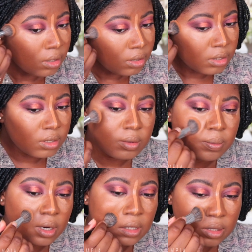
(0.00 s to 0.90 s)
this
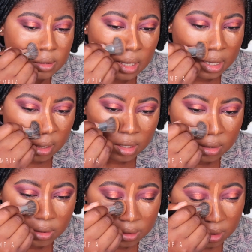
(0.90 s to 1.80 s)
runs
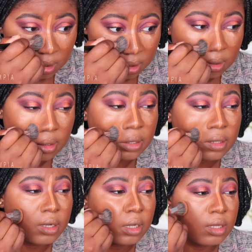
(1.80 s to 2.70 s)
out. Look at it.
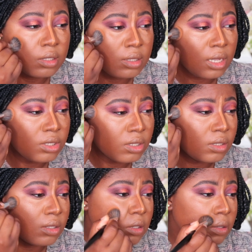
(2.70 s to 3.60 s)
Like, isn't that
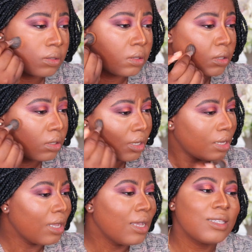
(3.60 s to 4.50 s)
just
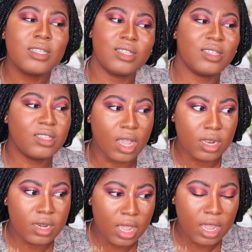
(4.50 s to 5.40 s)

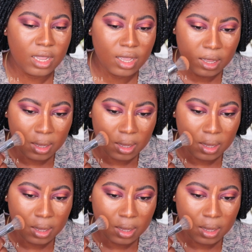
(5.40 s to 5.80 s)
stunning?